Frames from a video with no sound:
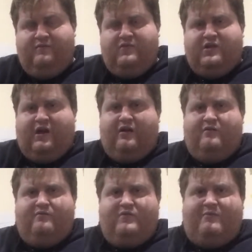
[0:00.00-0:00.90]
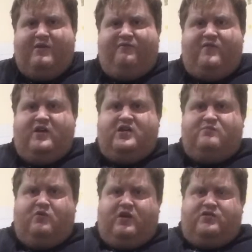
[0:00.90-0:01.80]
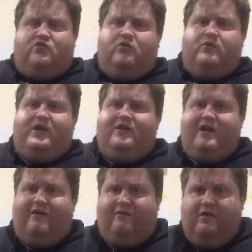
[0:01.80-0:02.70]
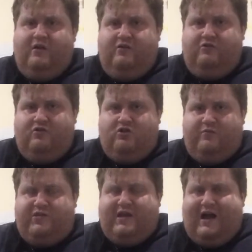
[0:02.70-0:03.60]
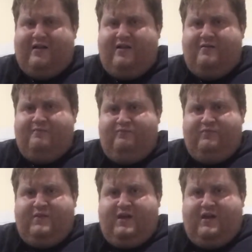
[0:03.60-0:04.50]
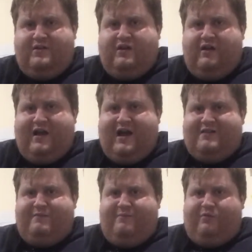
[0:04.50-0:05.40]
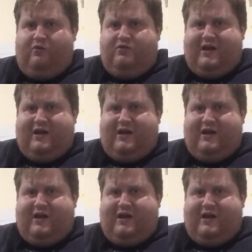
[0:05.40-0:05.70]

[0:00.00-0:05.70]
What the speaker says: So let me finish my story here, how YouTube started, and don't ask me bulk